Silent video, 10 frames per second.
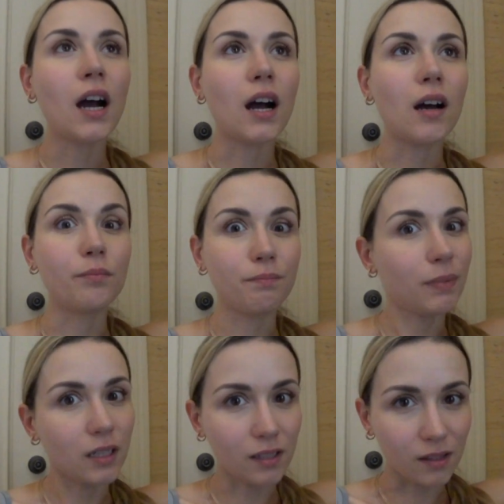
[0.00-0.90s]
uh,
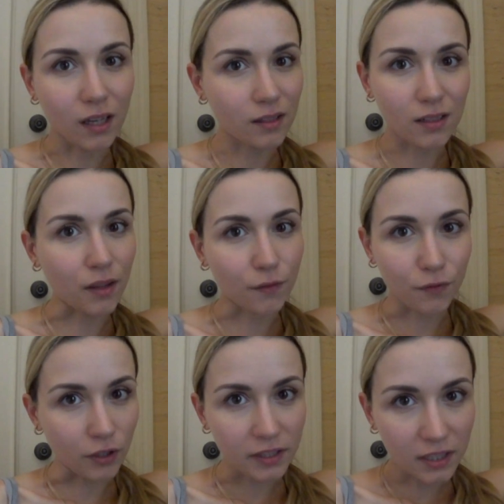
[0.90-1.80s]
because that's not the
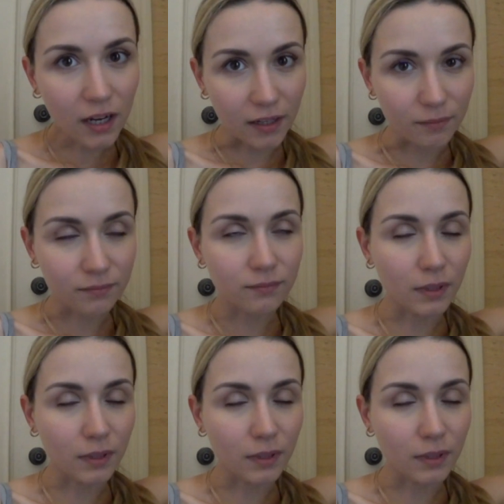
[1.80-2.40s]
first time